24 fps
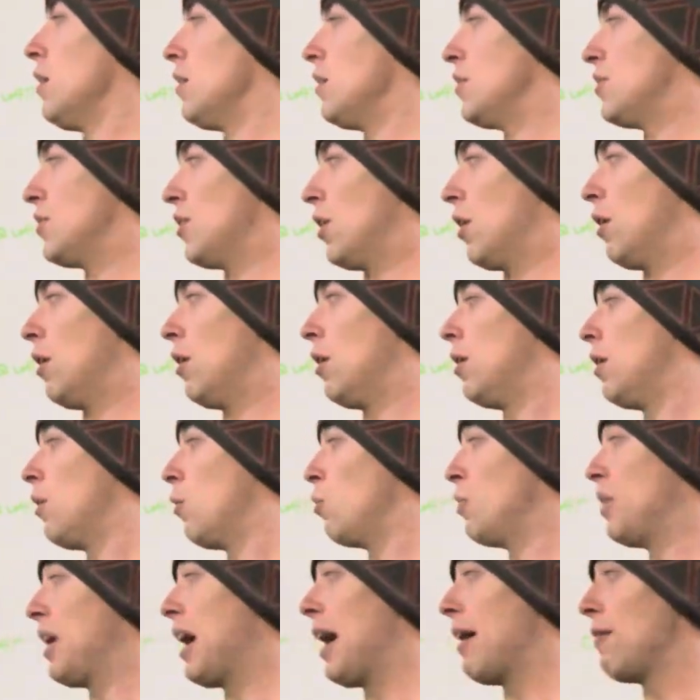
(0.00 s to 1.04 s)

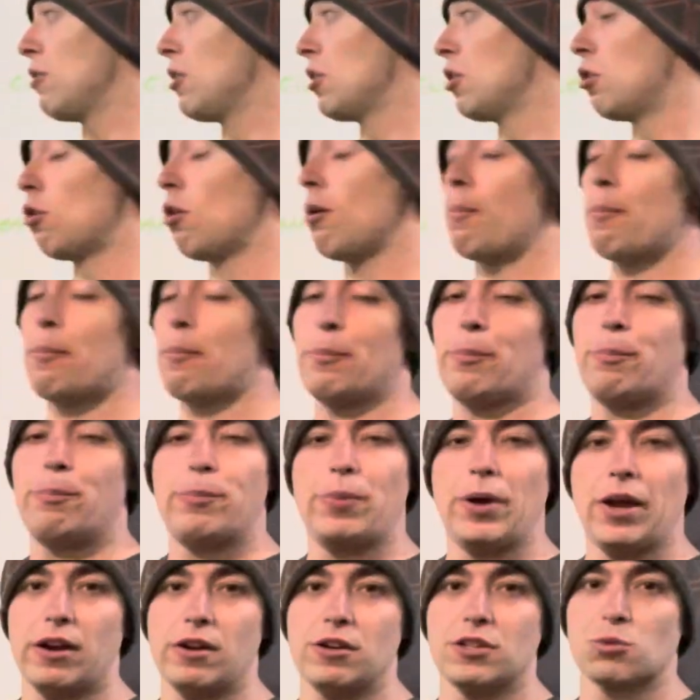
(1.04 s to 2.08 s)
So we have a little
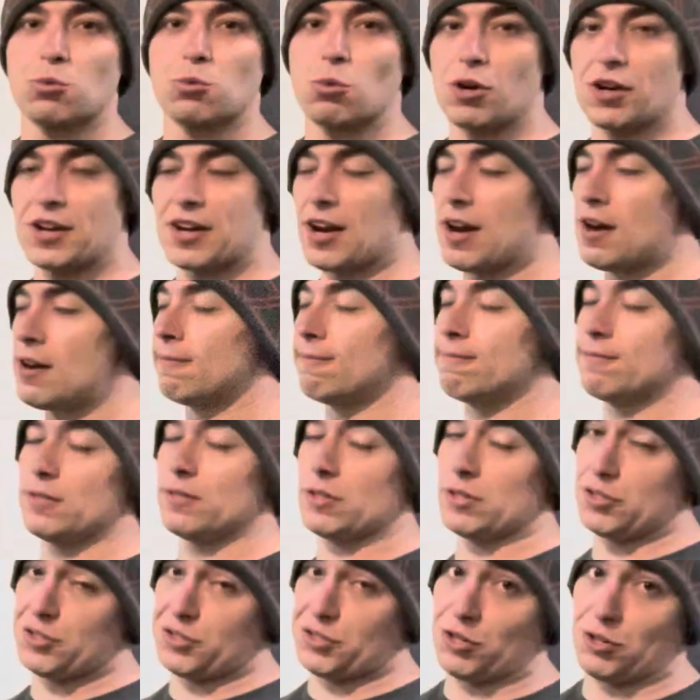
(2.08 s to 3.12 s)
pairs
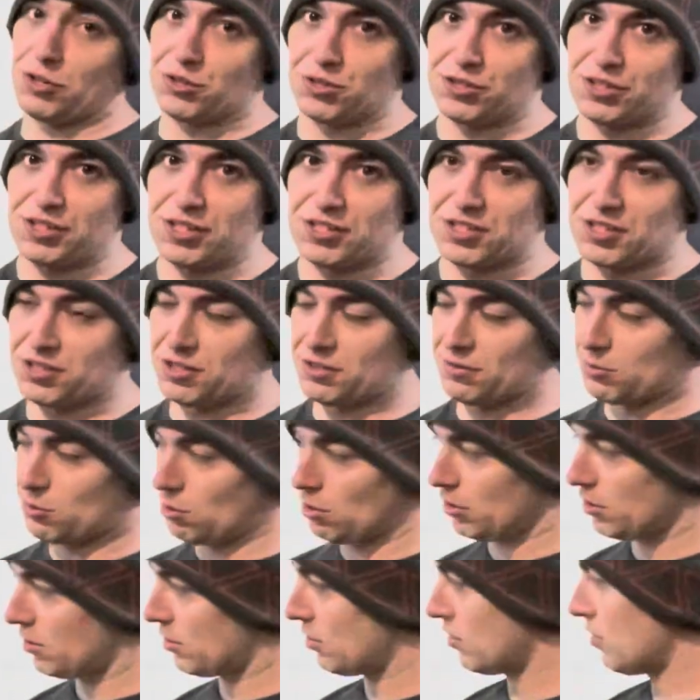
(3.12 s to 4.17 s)
workout, such for distance, of
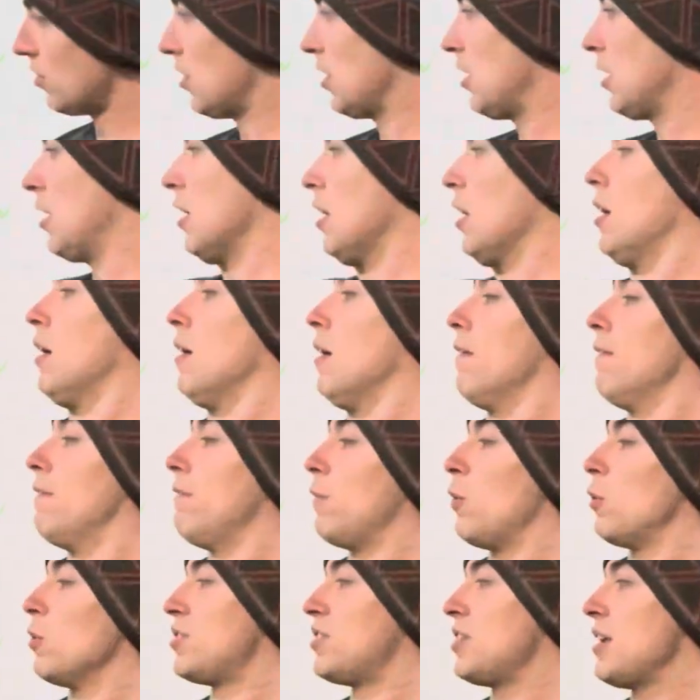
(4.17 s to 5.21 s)
course.
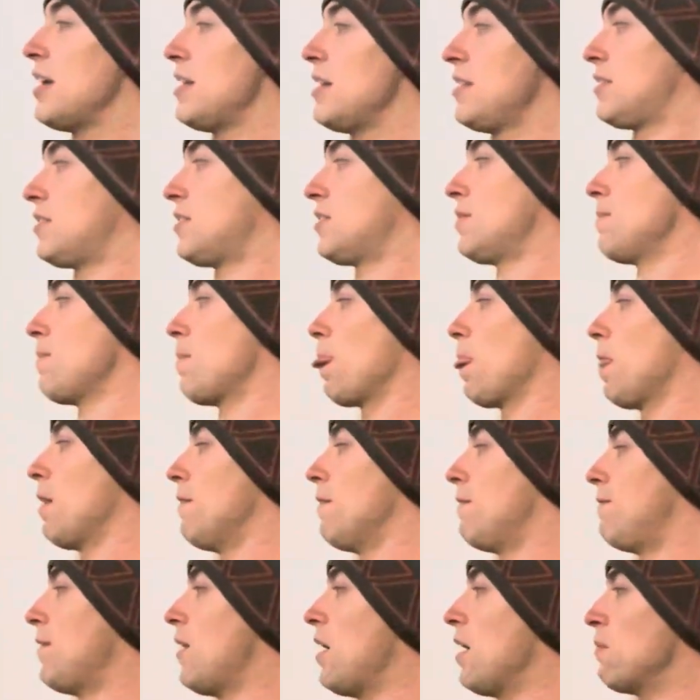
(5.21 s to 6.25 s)
Four sets,
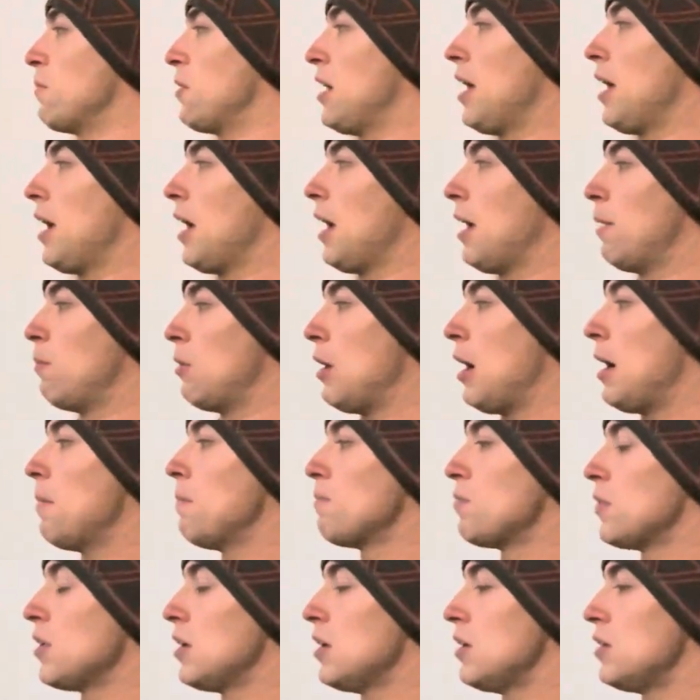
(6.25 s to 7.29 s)
5 minute
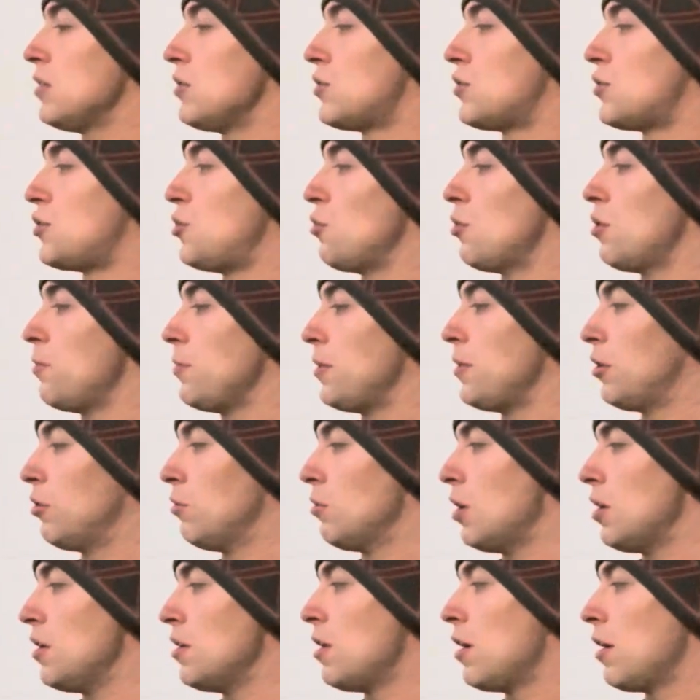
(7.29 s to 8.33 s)
AMRAP, 200 meter
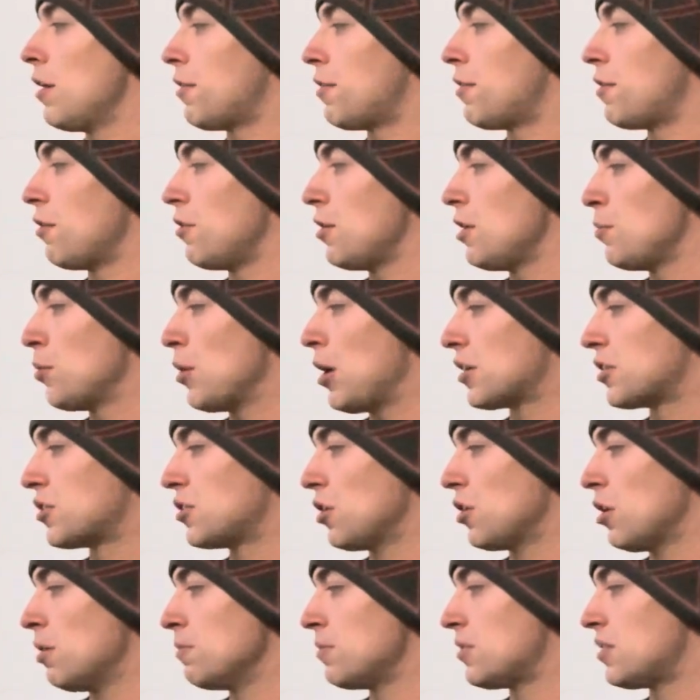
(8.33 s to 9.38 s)
run, 30 box
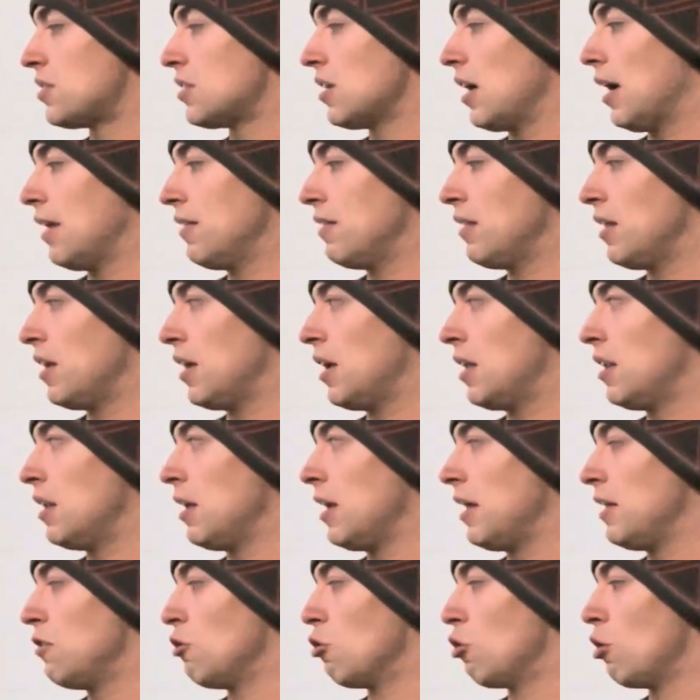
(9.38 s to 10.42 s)
jumps, and then
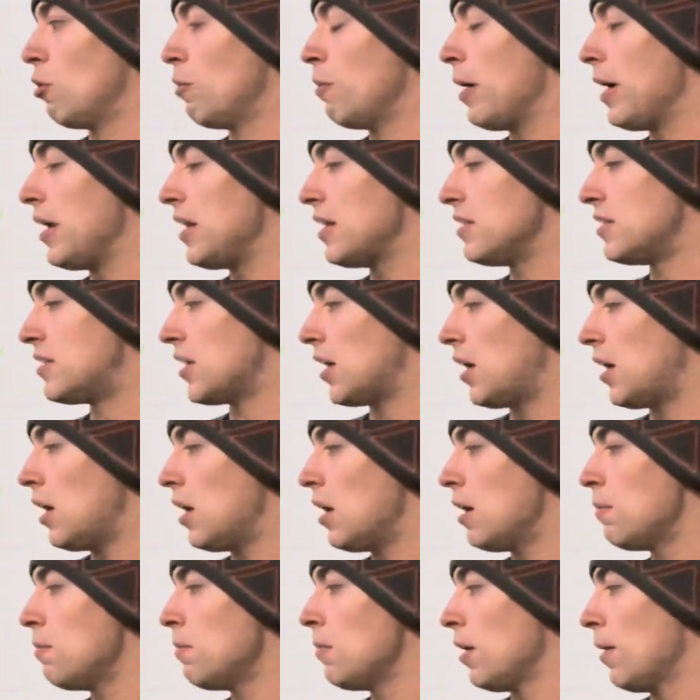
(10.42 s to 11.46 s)
in the remaining
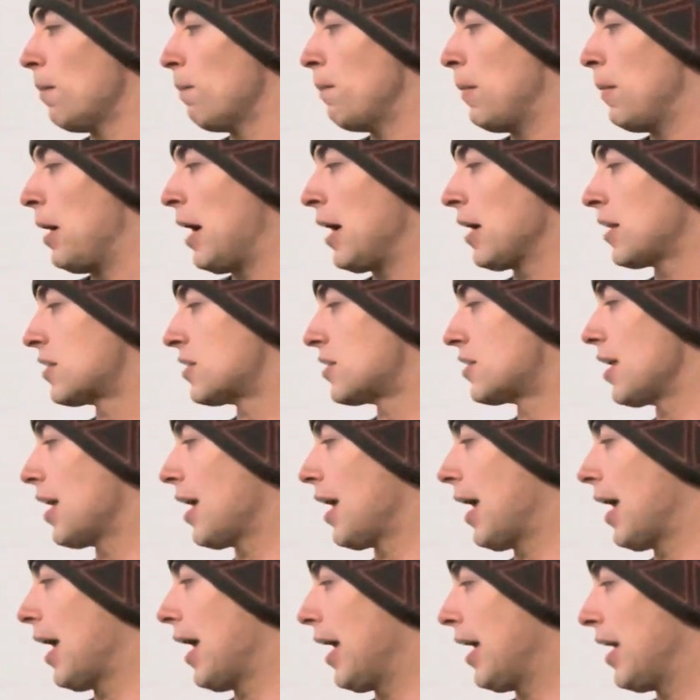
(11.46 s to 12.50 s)
time, max
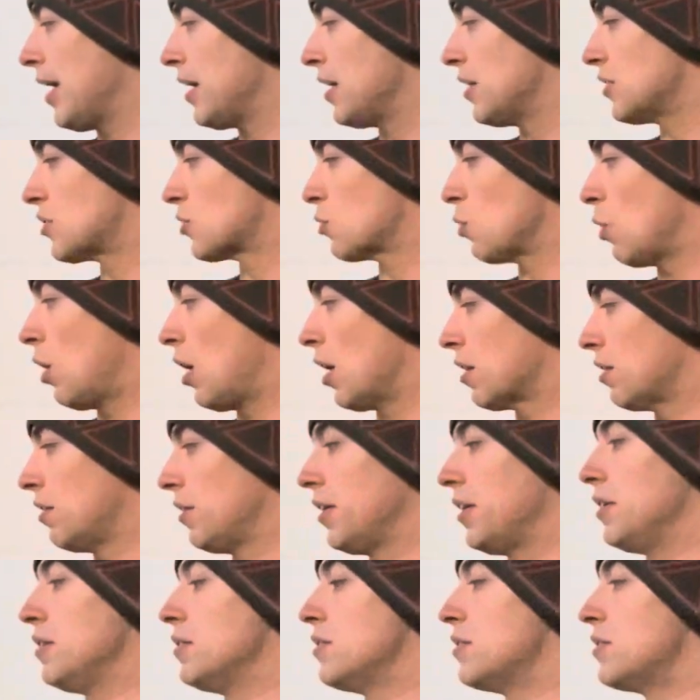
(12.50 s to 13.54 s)
hang squat
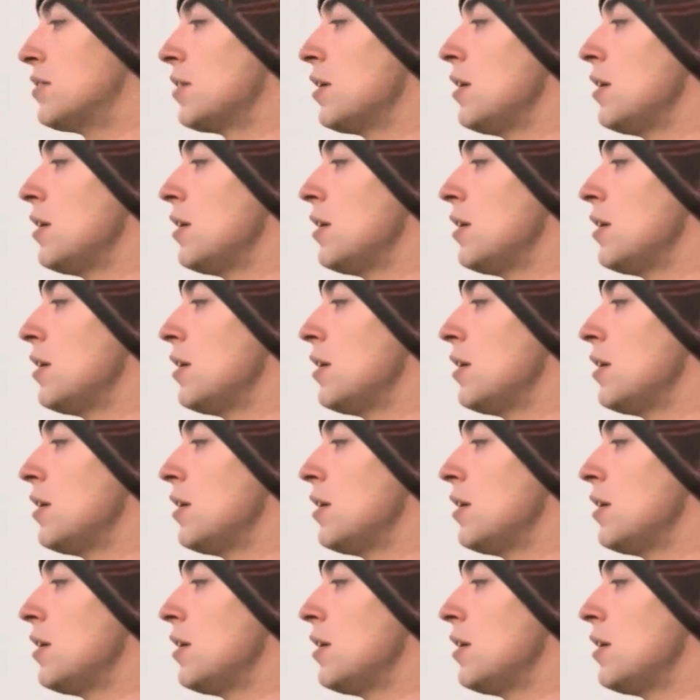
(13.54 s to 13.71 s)
cleans.